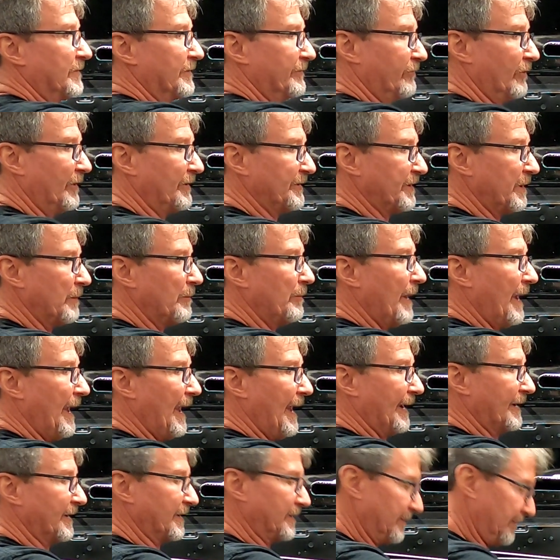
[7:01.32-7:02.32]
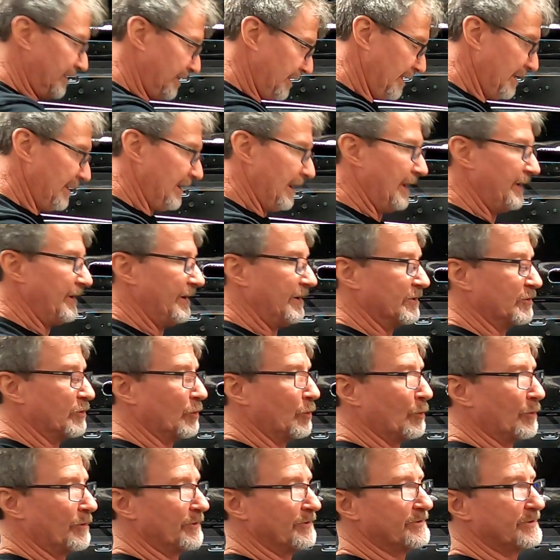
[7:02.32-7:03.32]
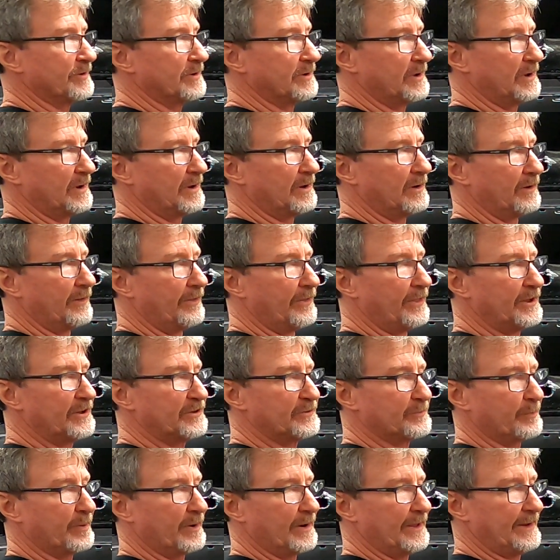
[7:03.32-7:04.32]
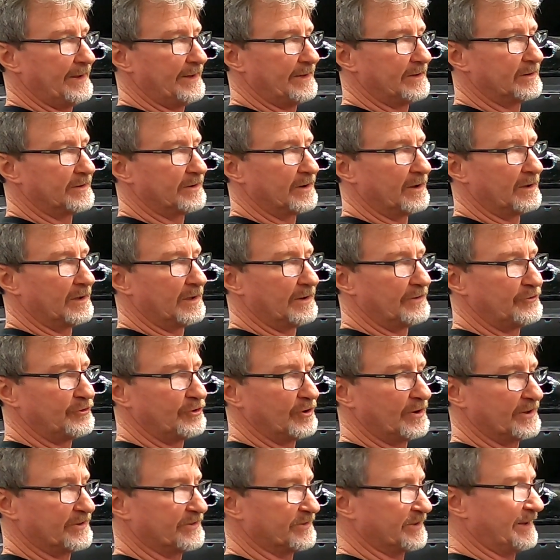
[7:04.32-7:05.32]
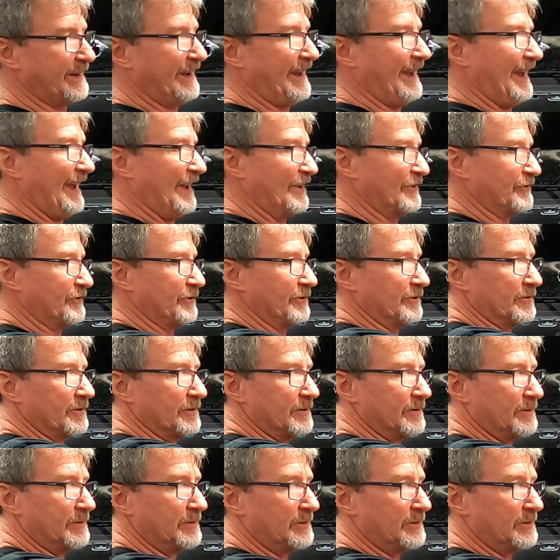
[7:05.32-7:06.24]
front to back. And then of course, this plate adjusts caster